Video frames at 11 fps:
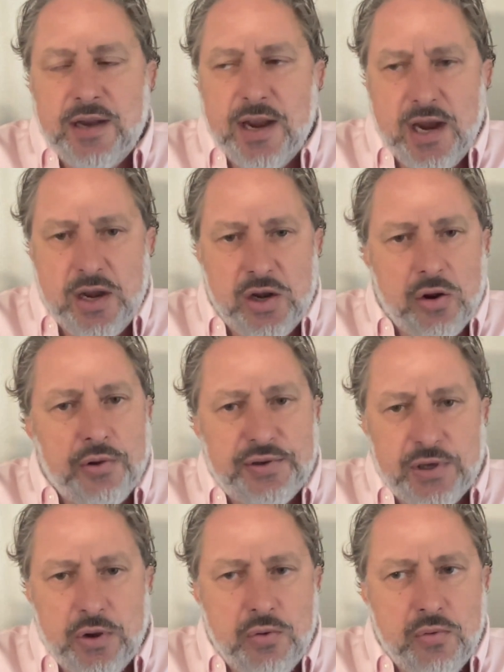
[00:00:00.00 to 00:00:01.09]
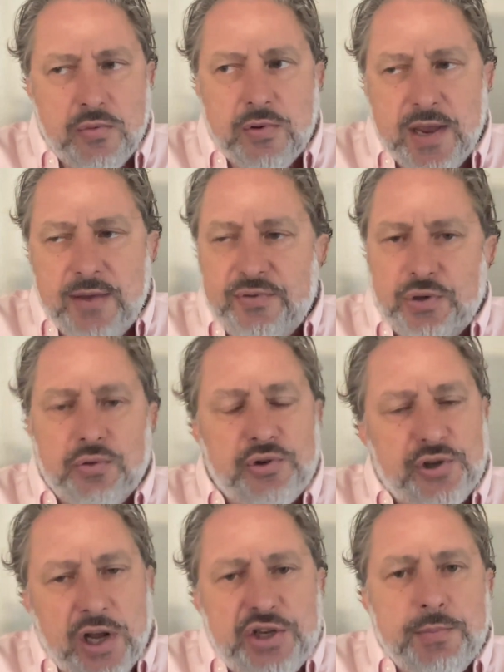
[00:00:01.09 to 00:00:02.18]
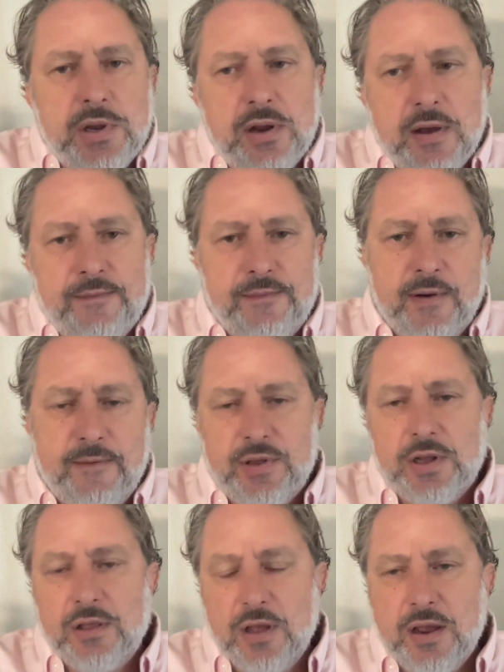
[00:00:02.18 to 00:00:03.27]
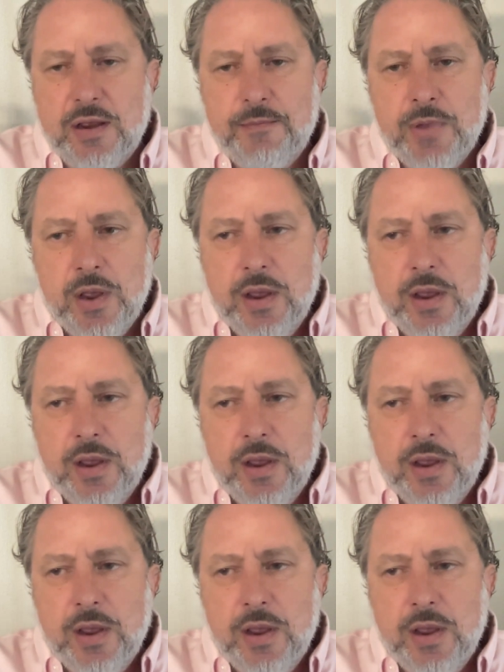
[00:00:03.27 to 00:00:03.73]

and it also gives your judgment of of the climb,